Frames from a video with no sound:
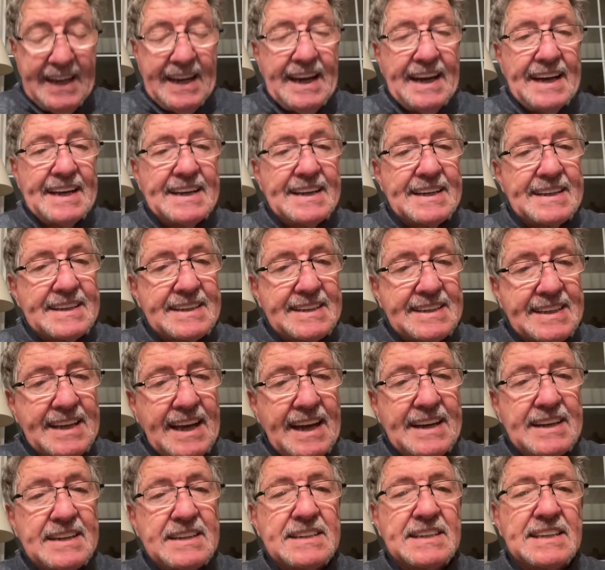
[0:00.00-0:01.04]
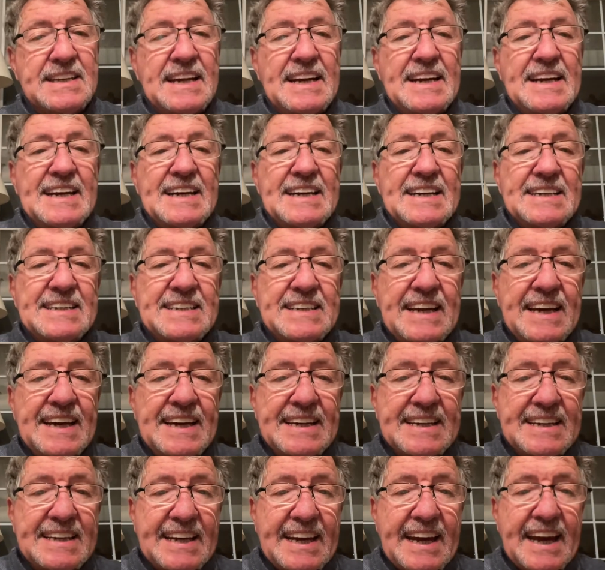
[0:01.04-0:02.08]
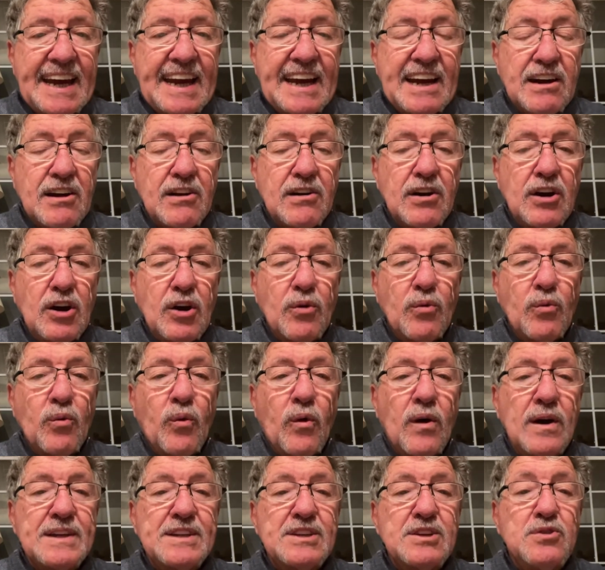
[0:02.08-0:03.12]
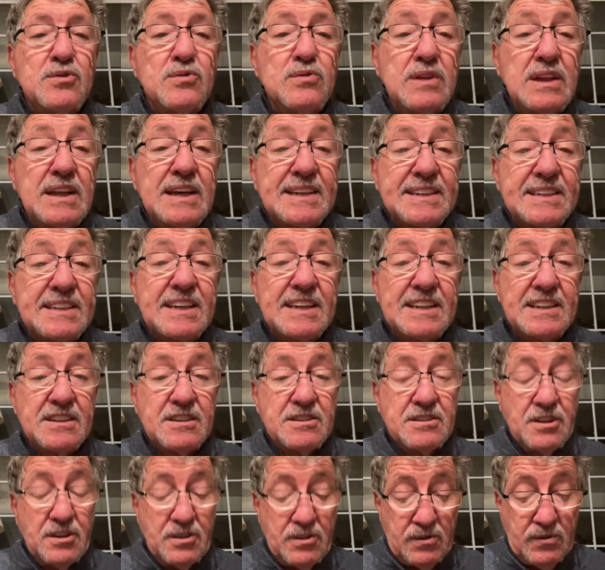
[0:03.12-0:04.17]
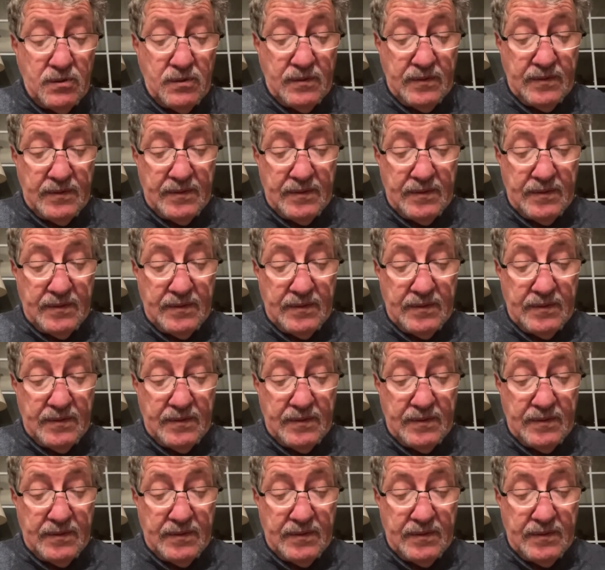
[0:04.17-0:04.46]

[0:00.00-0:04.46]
And it says, take care what you listen to.